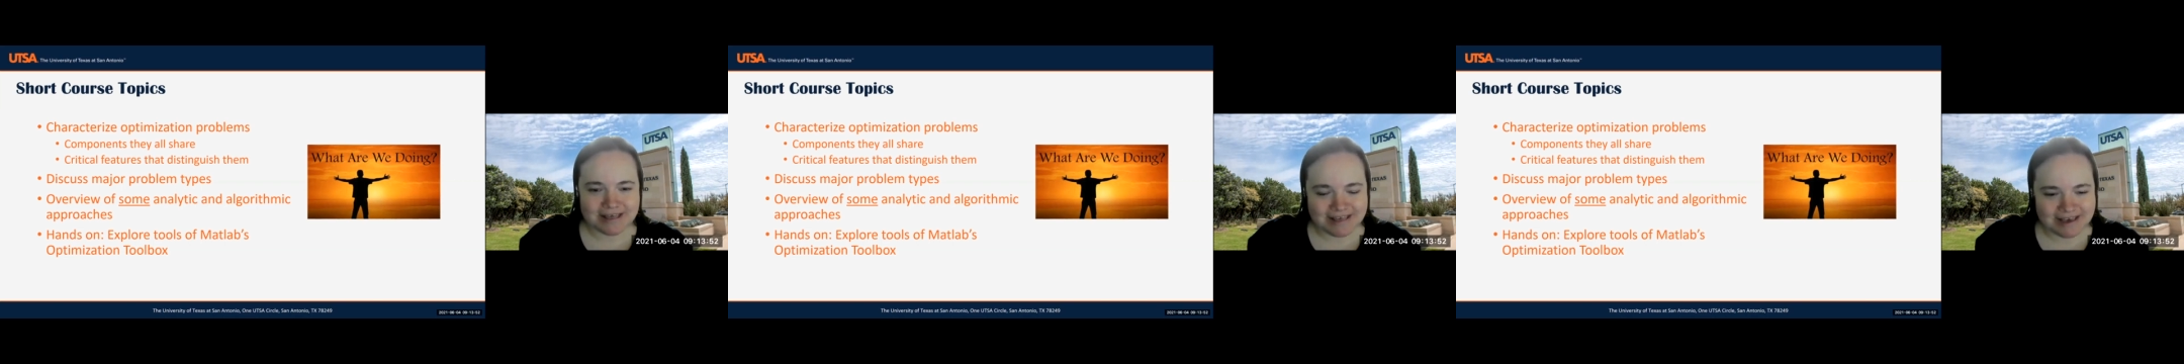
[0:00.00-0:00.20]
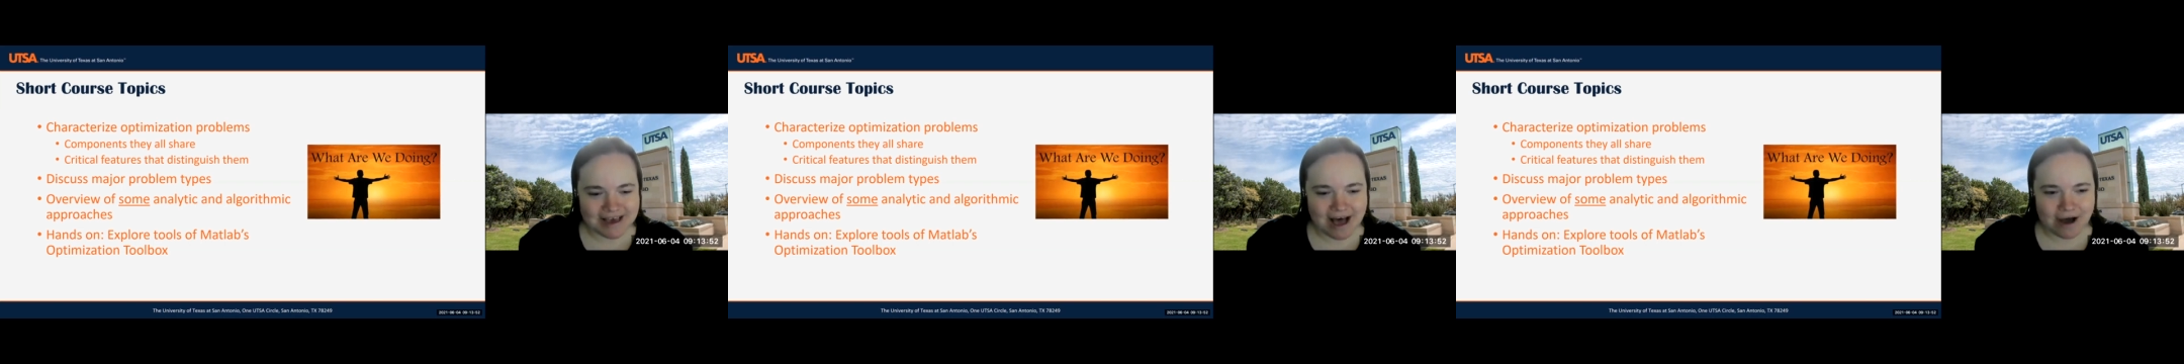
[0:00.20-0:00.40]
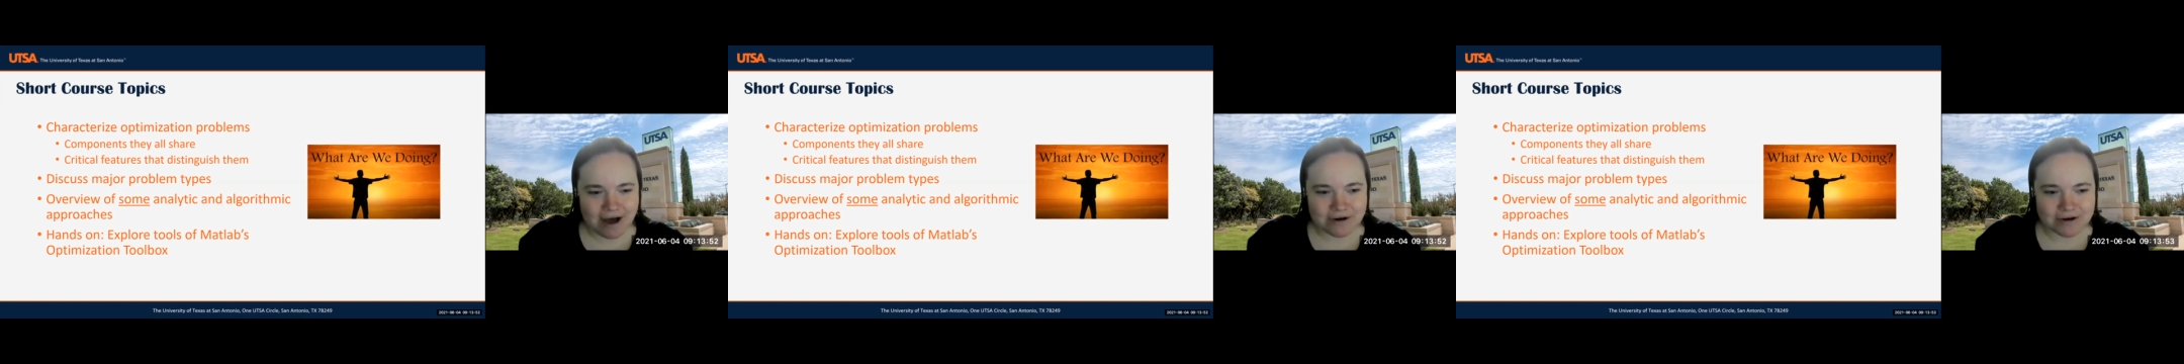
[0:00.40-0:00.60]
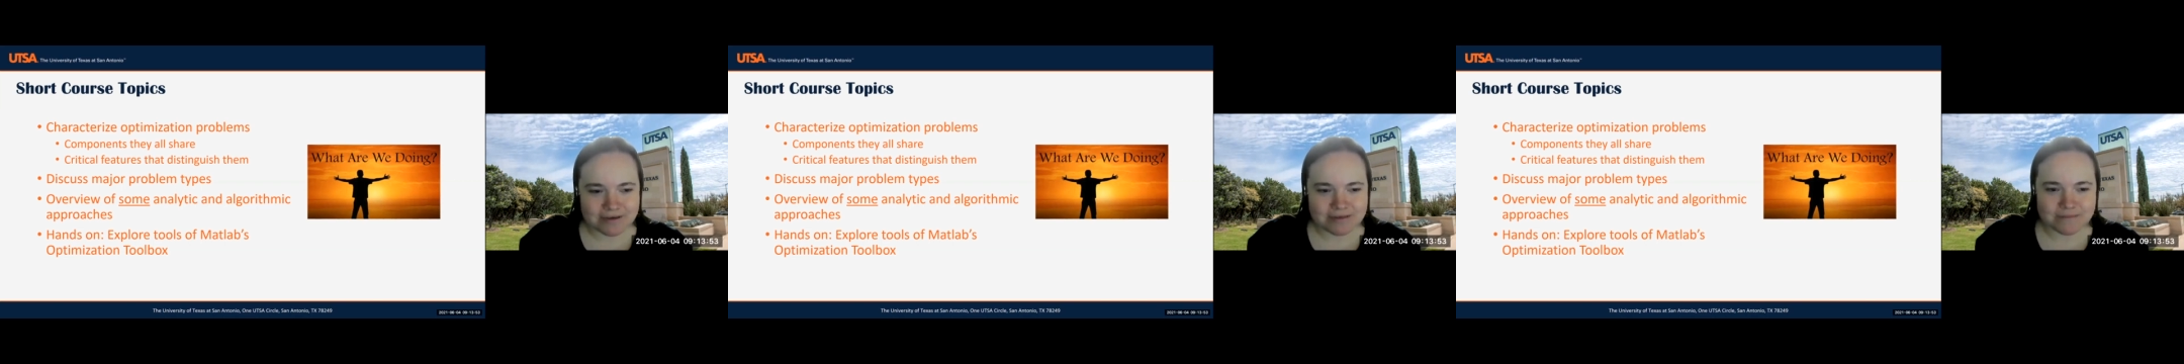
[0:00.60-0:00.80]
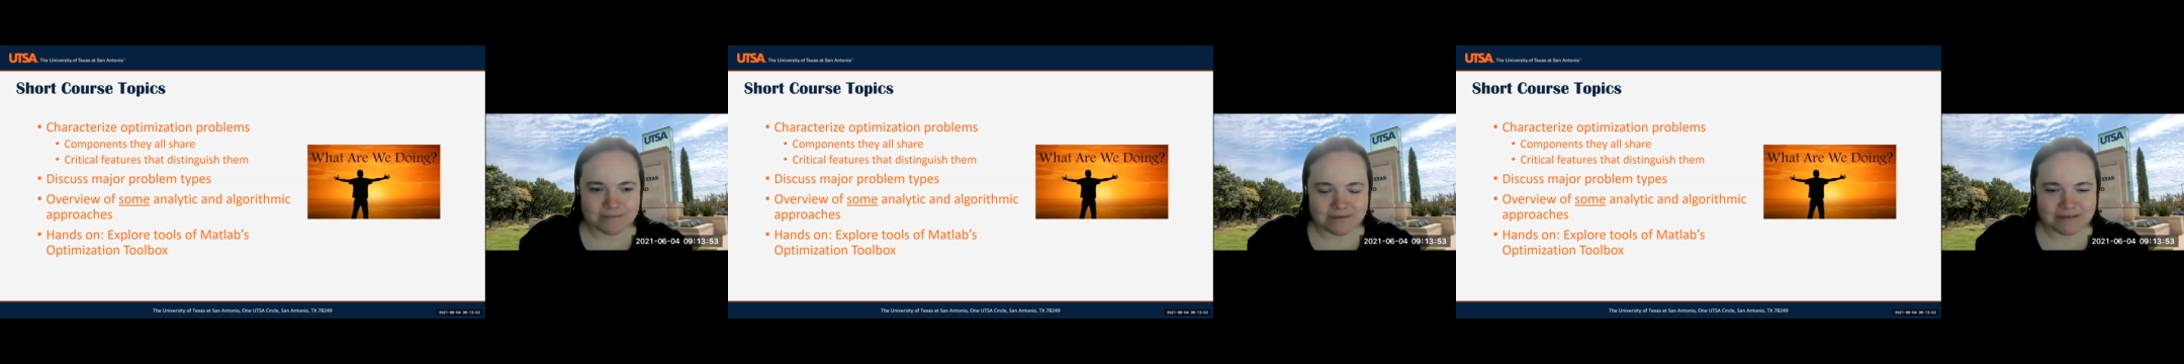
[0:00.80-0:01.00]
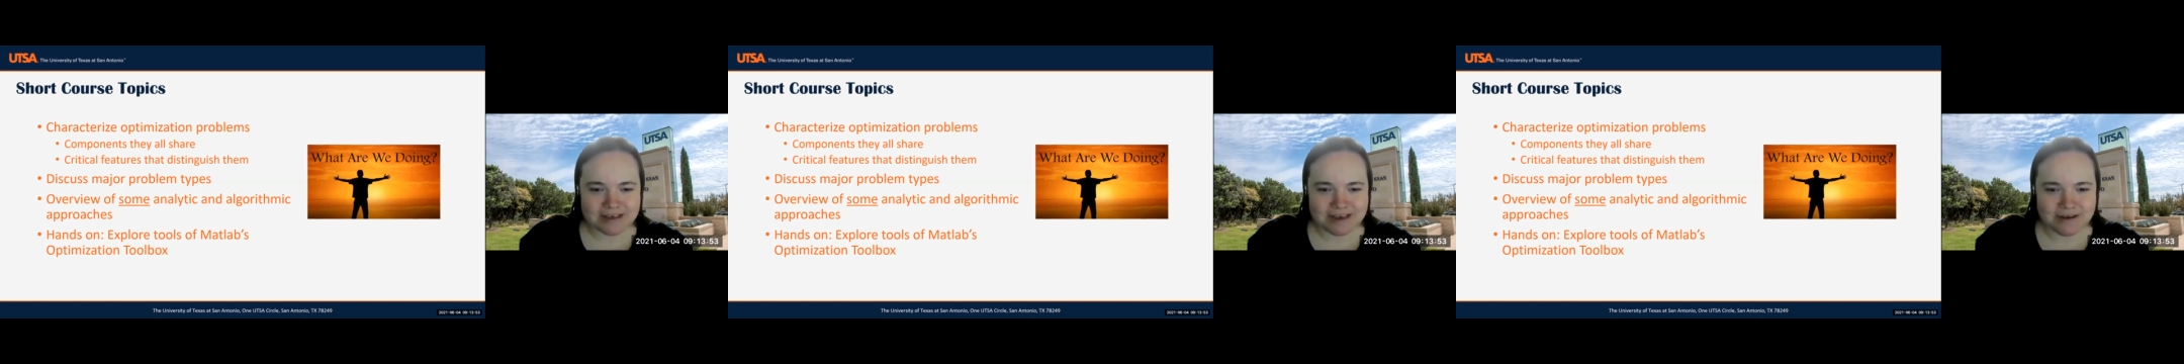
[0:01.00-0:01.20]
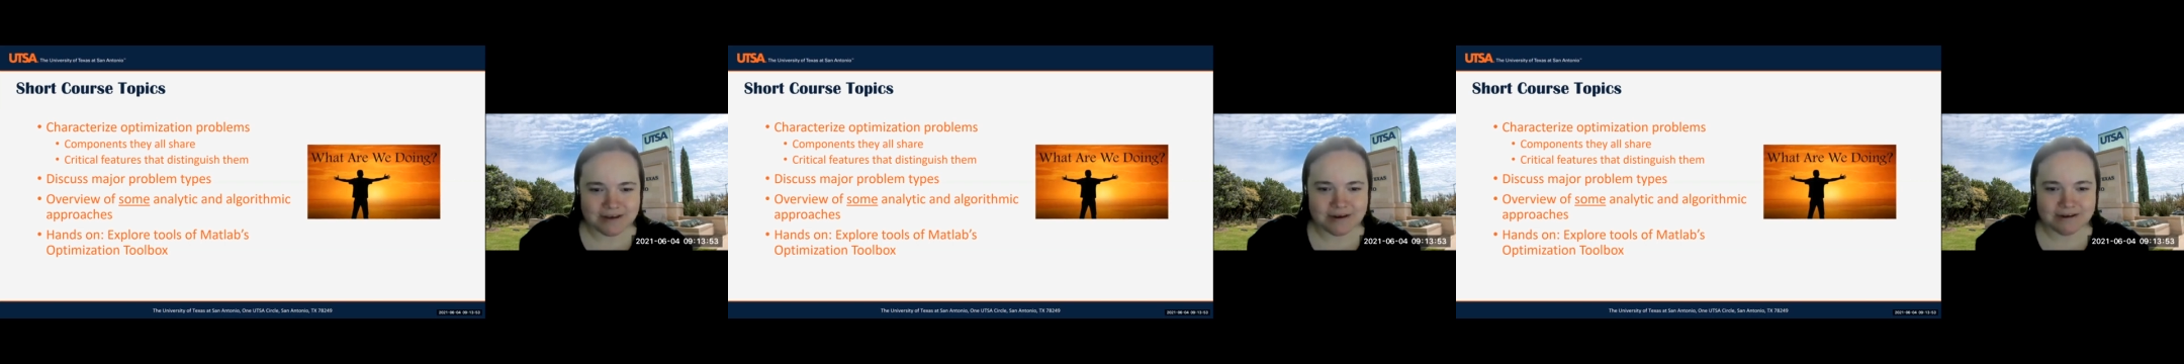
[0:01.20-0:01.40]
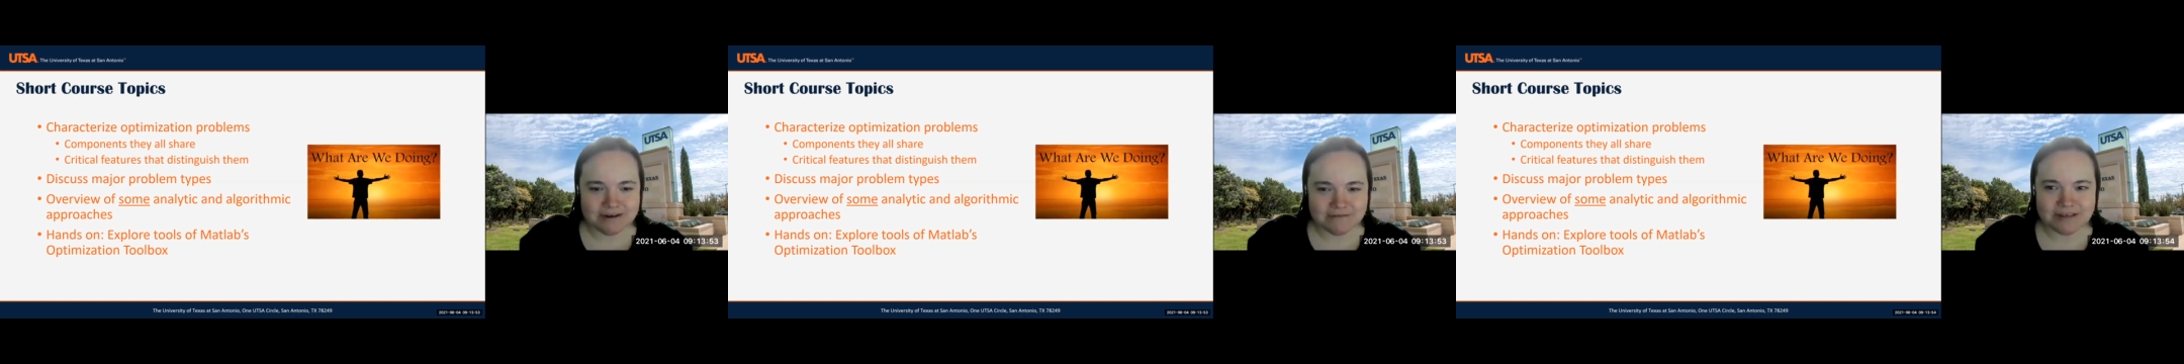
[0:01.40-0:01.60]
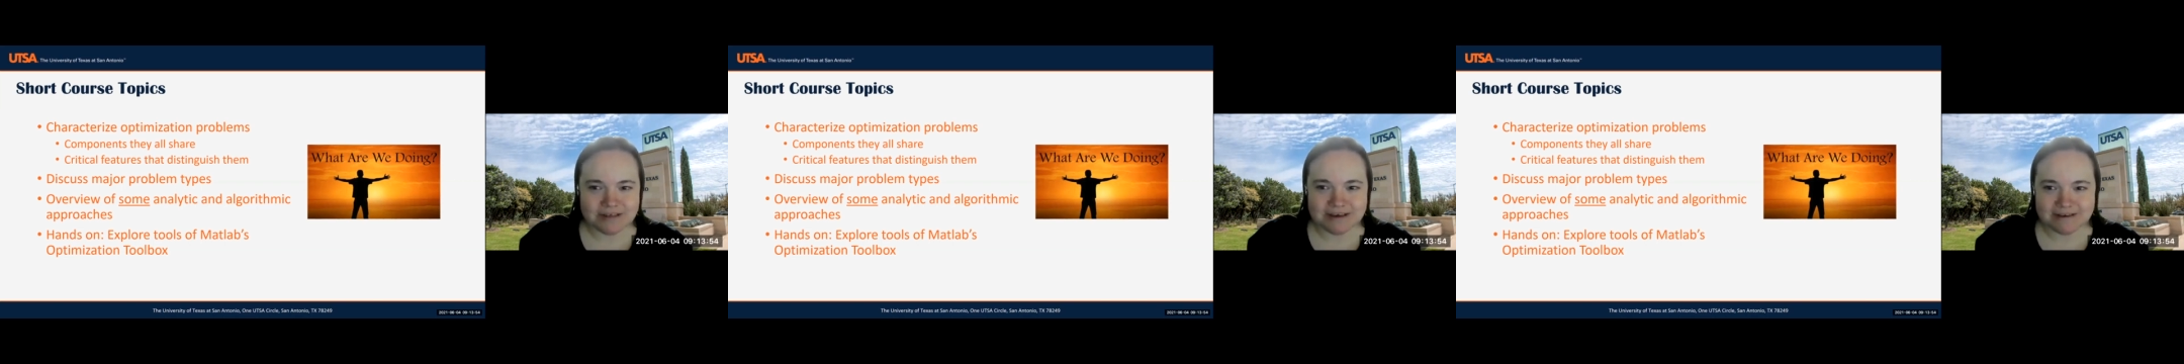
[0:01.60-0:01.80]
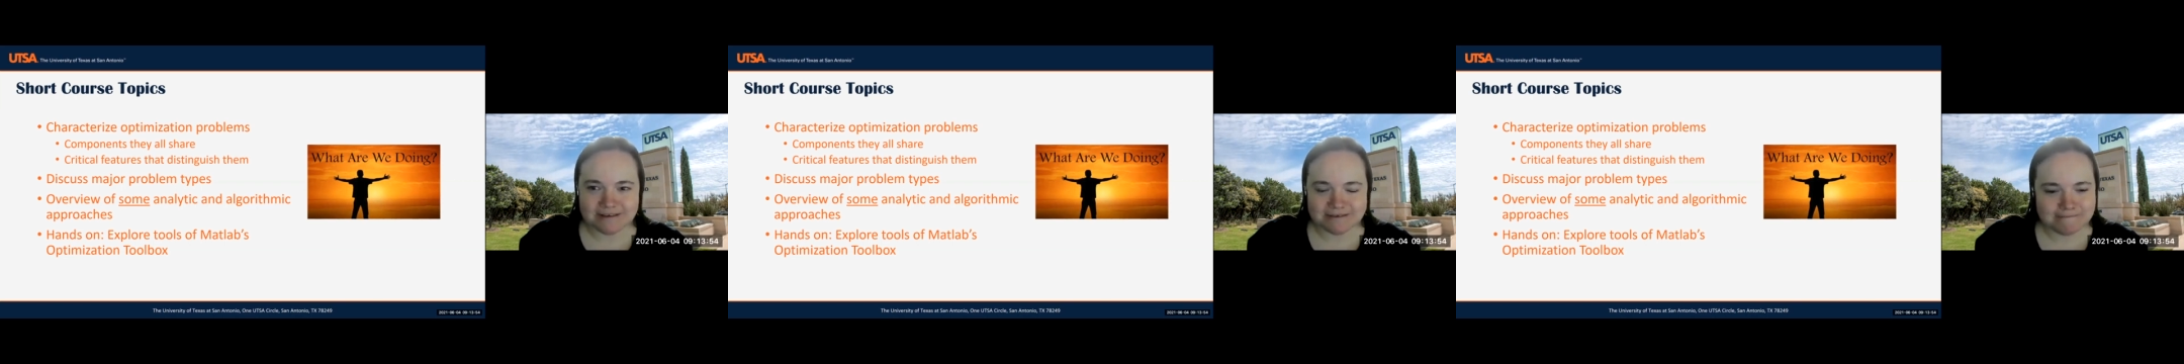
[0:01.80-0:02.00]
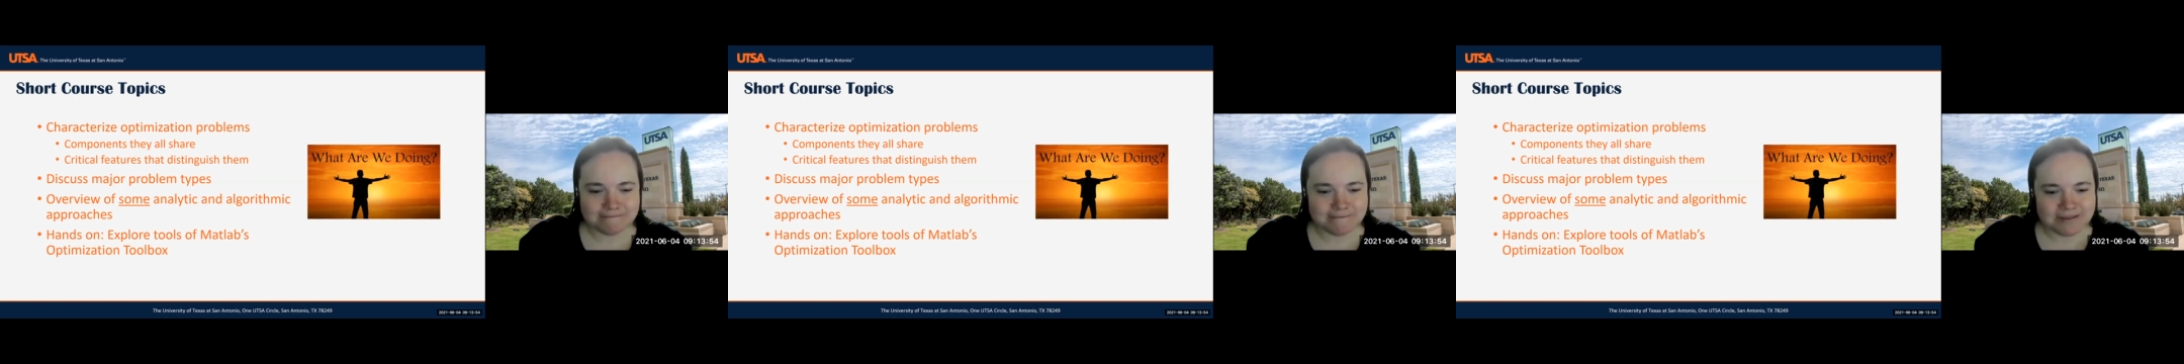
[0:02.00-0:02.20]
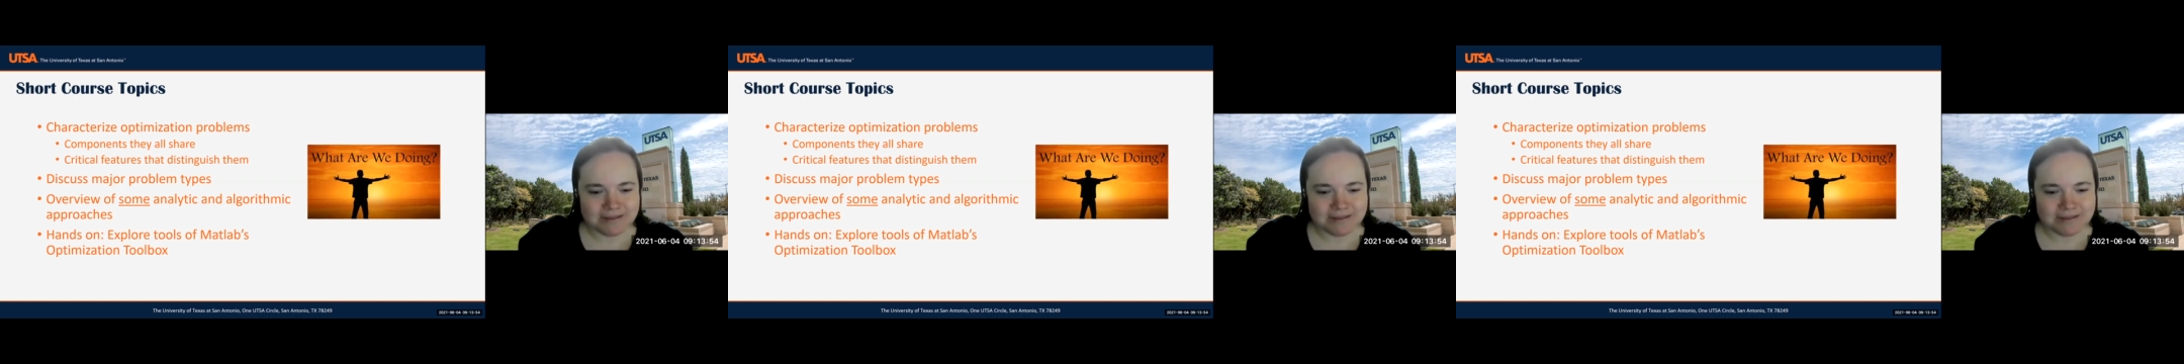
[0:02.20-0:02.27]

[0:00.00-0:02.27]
the algorithms that you need for these.